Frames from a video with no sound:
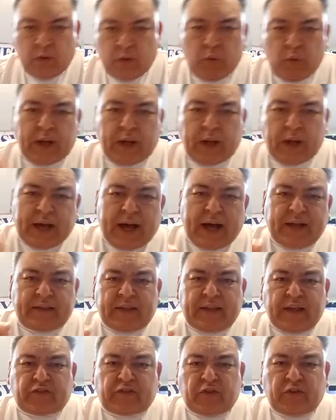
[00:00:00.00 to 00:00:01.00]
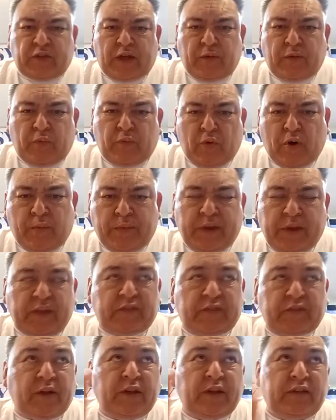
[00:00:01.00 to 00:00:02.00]
What God did to that woman,
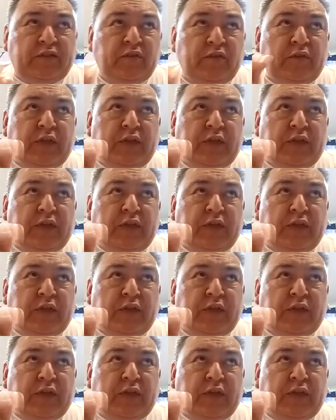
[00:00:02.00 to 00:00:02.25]
he's going to do